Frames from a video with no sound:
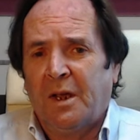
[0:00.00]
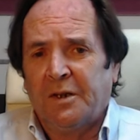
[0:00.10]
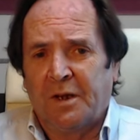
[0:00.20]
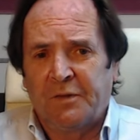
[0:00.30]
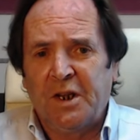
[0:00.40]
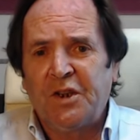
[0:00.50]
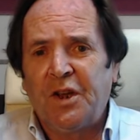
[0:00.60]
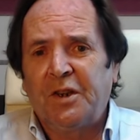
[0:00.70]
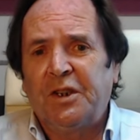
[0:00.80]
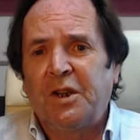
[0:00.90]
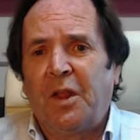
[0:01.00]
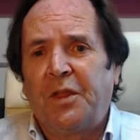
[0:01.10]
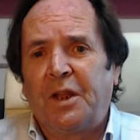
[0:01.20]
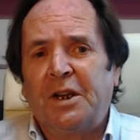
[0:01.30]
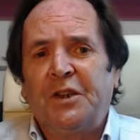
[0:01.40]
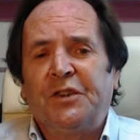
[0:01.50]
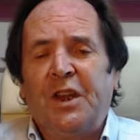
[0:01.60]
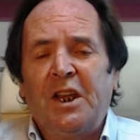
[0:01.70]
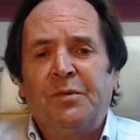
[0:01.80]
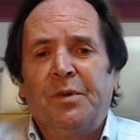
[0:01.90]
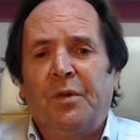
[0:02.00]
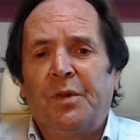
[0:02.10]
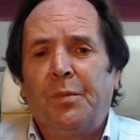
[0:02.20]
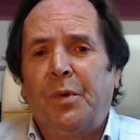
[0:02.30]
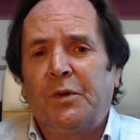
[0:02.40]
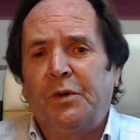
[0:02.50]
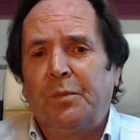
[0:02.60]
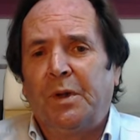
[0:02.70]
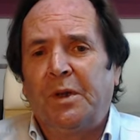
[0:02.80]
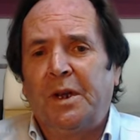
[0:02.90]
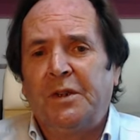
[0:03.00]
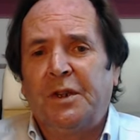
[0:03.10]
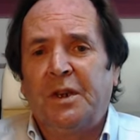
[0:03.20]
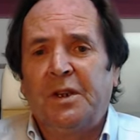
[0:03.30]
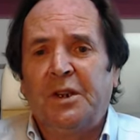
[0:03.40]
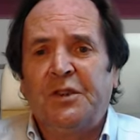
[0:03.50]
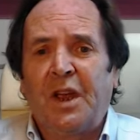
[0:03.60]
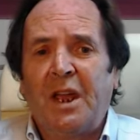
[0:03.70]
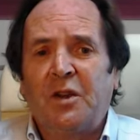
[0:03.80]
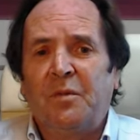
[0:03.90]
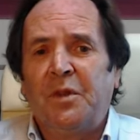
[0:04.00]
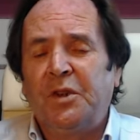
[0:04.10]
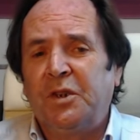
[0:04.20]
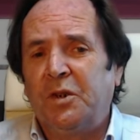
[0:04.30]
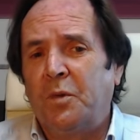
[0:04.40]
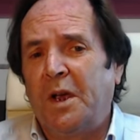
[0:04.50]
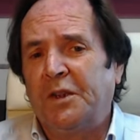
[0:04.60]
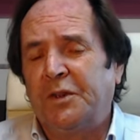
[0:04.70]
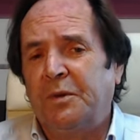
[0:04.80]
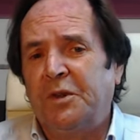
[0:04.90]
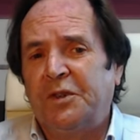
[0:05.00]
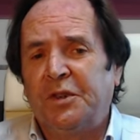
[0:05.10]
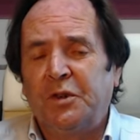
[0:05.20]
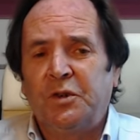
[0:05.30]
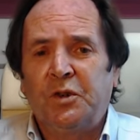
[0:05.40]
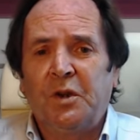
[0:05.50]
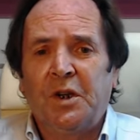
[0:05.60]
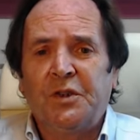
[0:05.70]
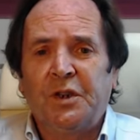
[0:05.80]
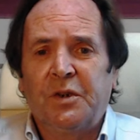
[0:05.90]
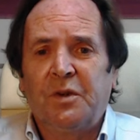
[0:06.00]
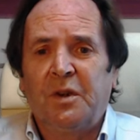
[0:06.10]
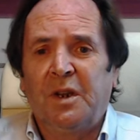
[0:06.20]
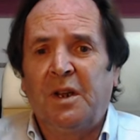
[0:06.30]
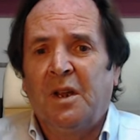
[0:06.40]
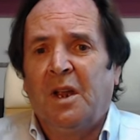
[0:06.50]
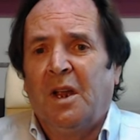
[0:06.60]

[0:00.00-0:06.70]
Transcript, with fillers: Have conducted a thorough assessment of the possibilities and the desire of the US to ensure its security.